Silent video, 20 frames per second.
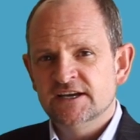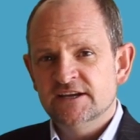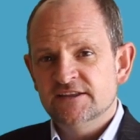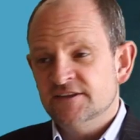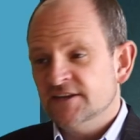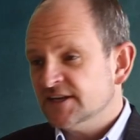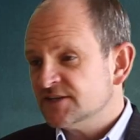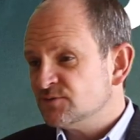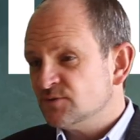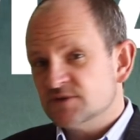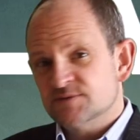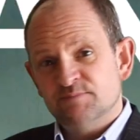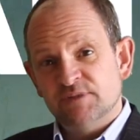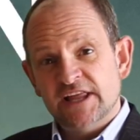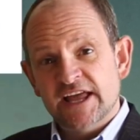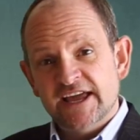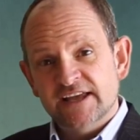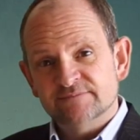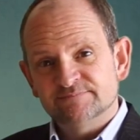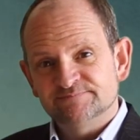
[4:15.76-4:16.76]
The next one is
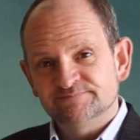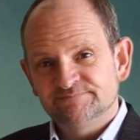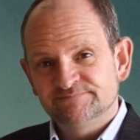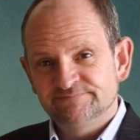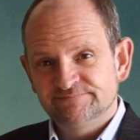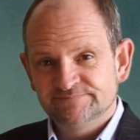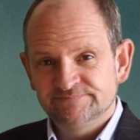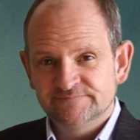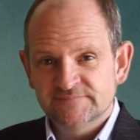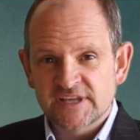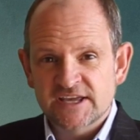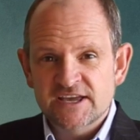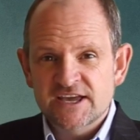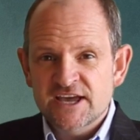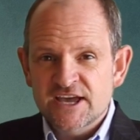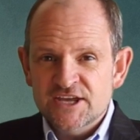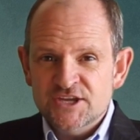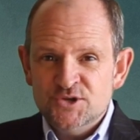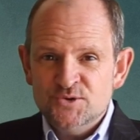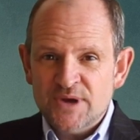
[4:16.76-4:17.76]
plan.
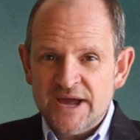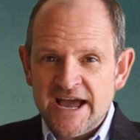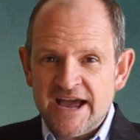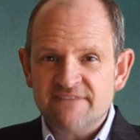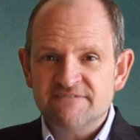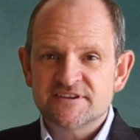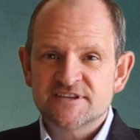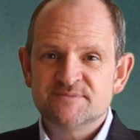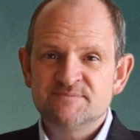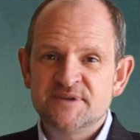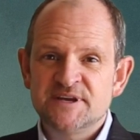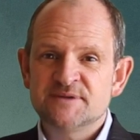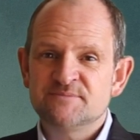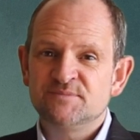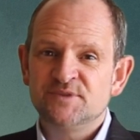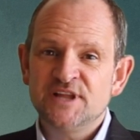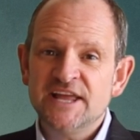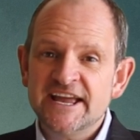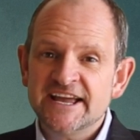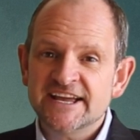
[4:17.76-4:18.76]
You have to
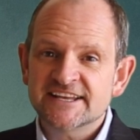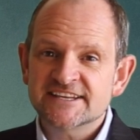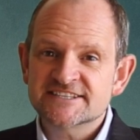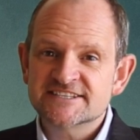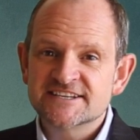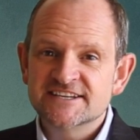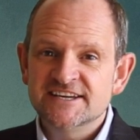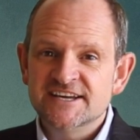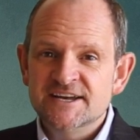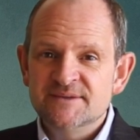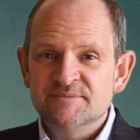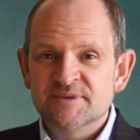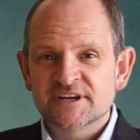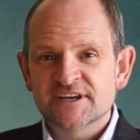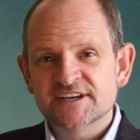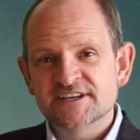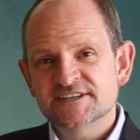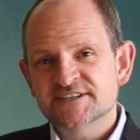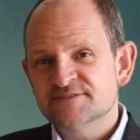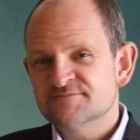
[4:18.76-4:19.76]
make plans
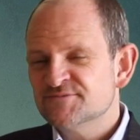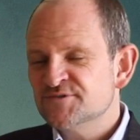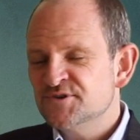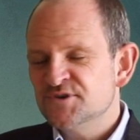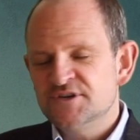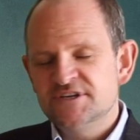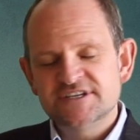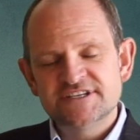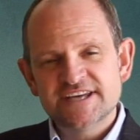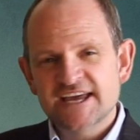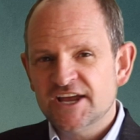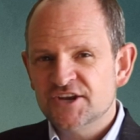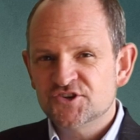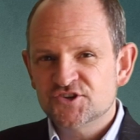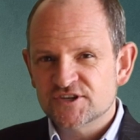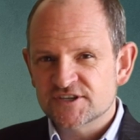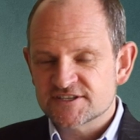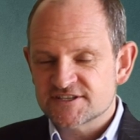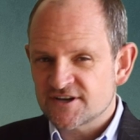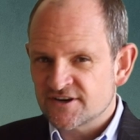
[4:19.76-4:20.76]
because good
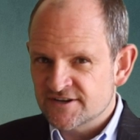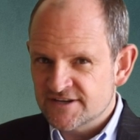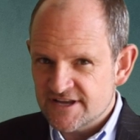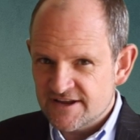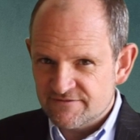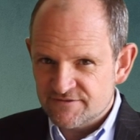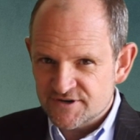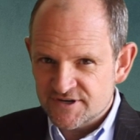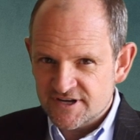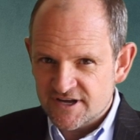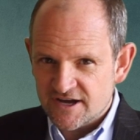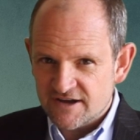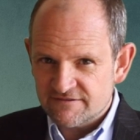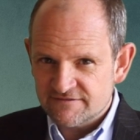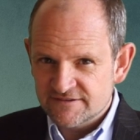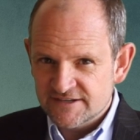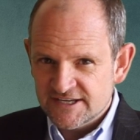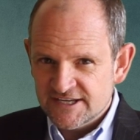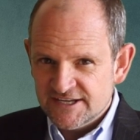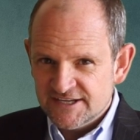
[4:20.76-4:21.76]
intentions are never
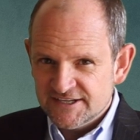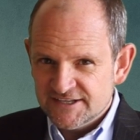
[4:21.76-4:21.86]
enough.